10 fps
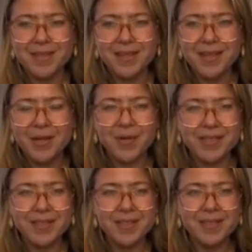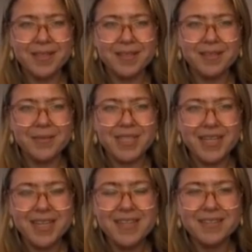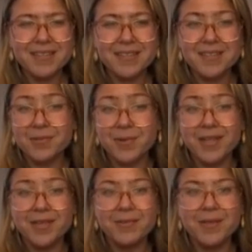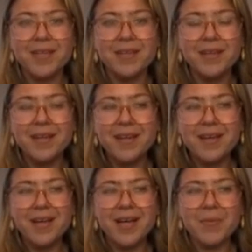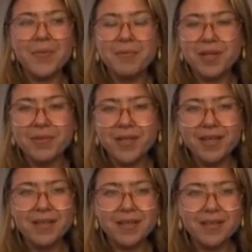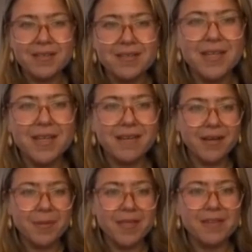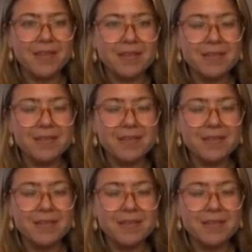And one of the limitations is the way that we appropriate and set out our budgets.